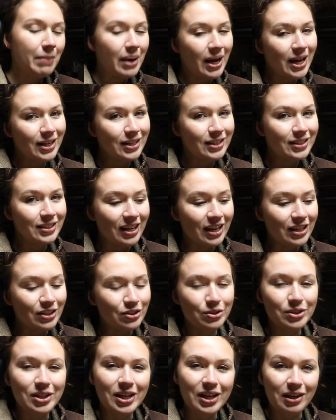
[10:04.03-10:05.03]
but I
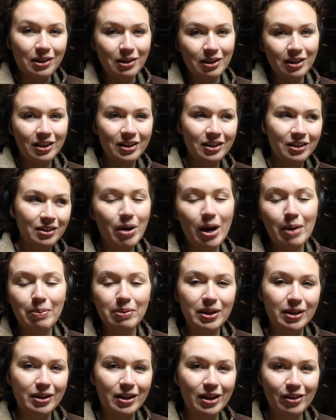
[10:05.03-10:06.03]
do like
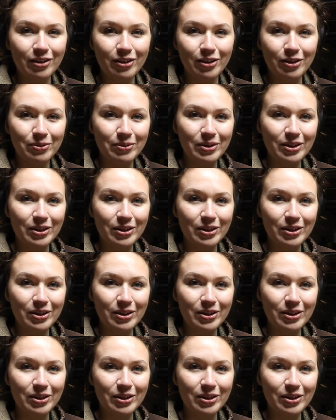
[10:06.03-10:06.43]
pops of color,